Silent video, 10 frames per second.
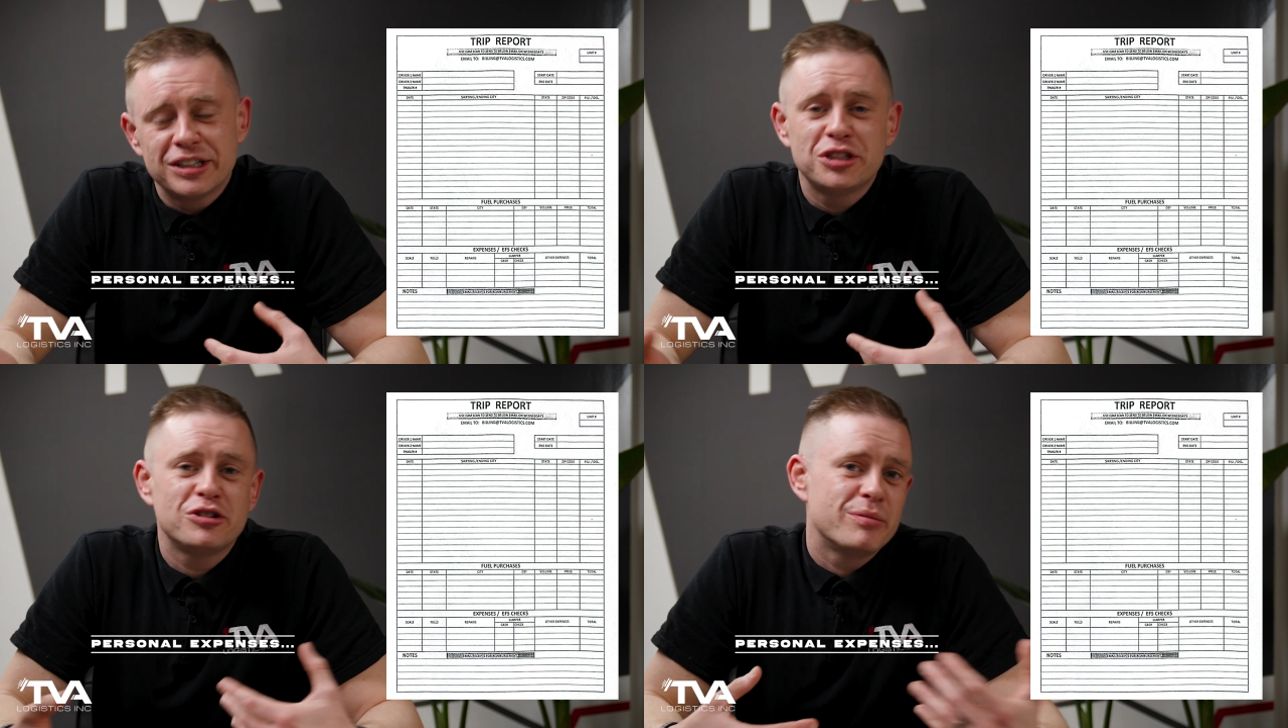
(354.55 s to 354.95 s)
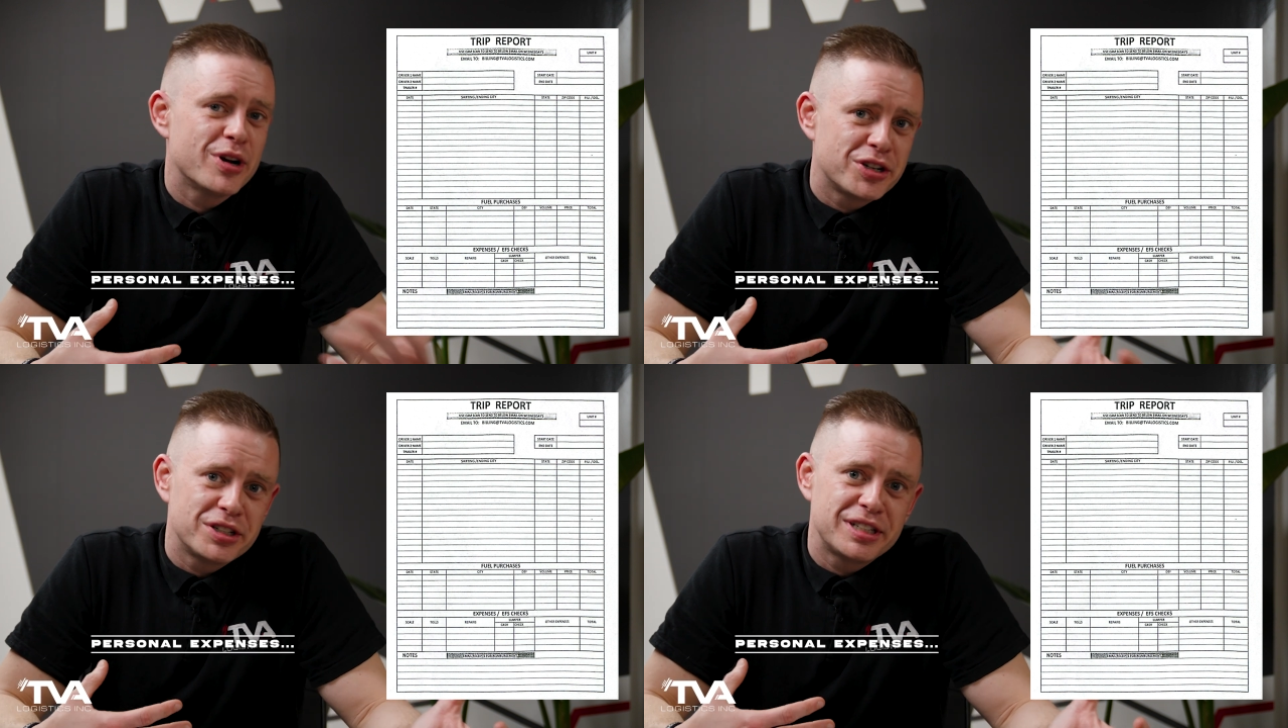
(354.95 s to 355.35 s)
to
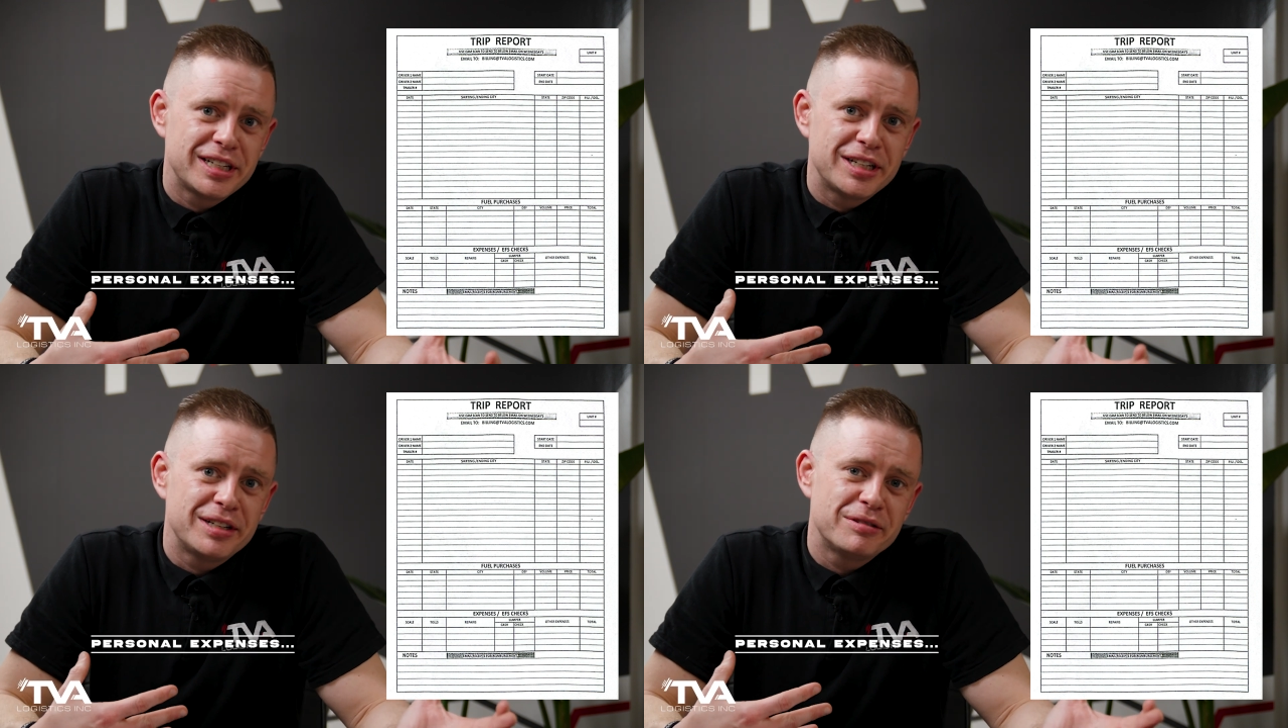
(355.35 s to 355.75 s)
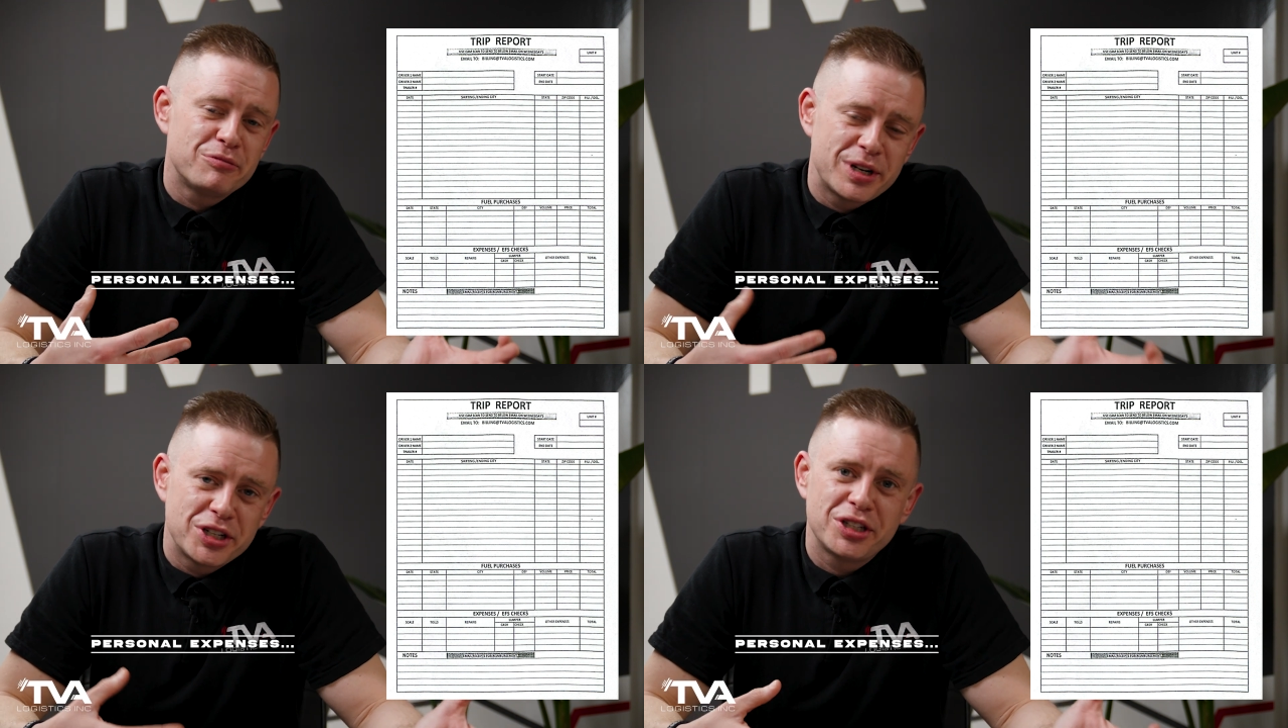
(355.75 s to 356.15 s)
emergency
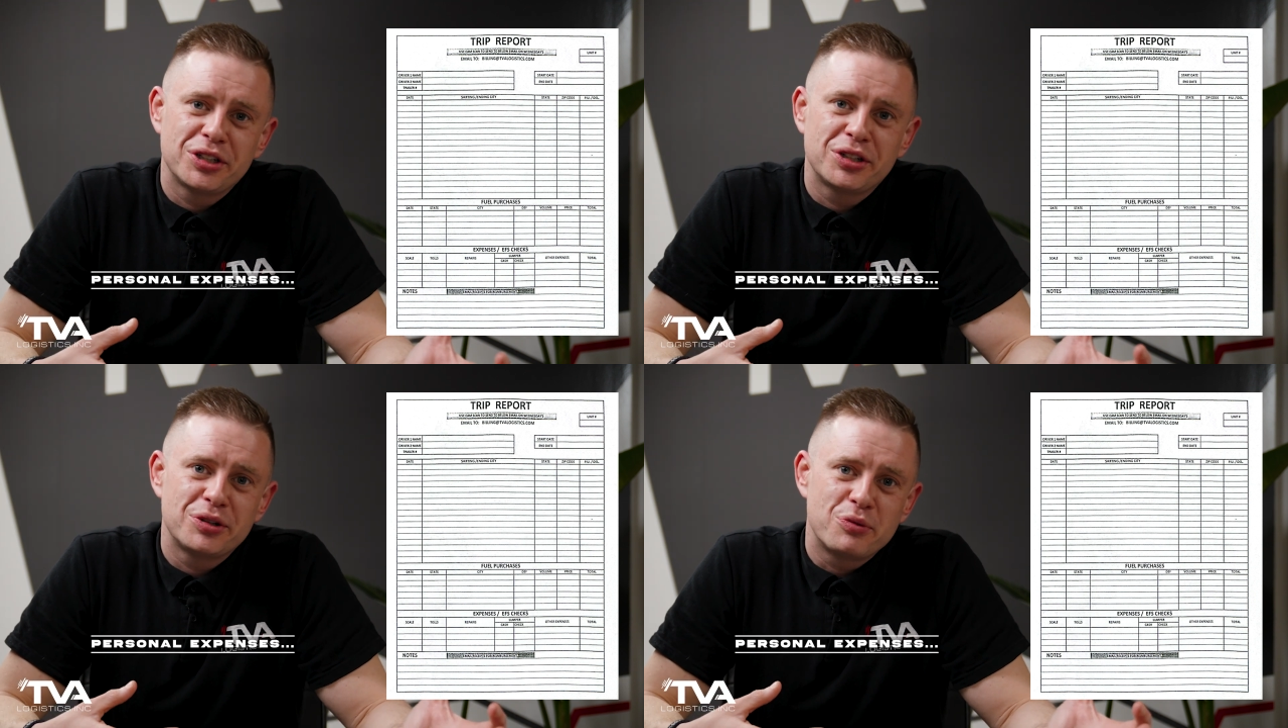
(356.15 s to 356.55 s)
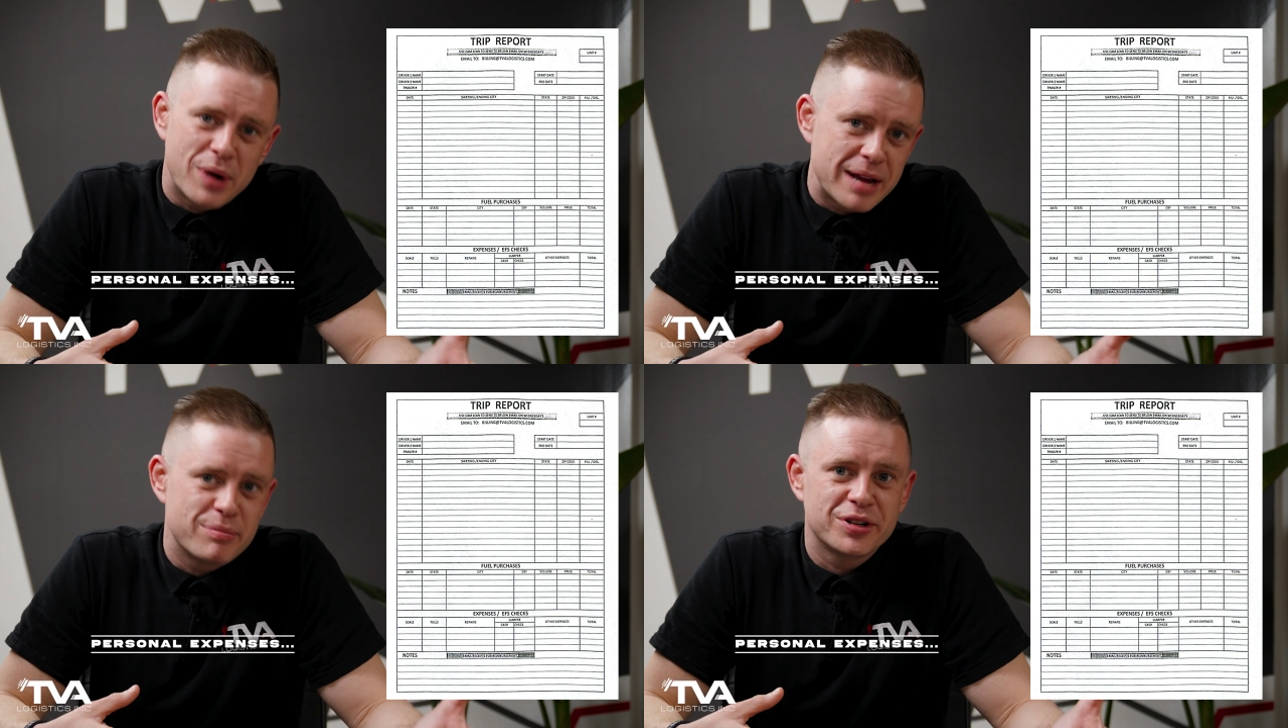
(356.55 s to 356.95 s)
windshield
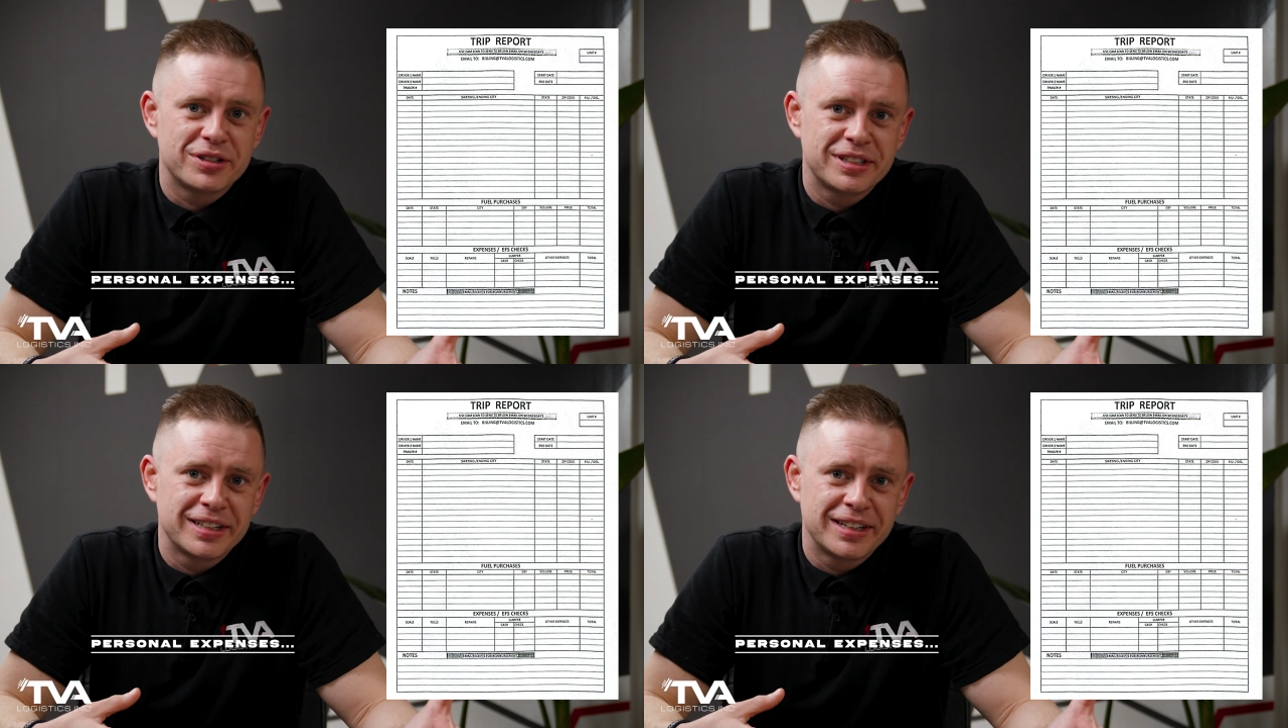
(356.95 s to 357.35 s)
wipers.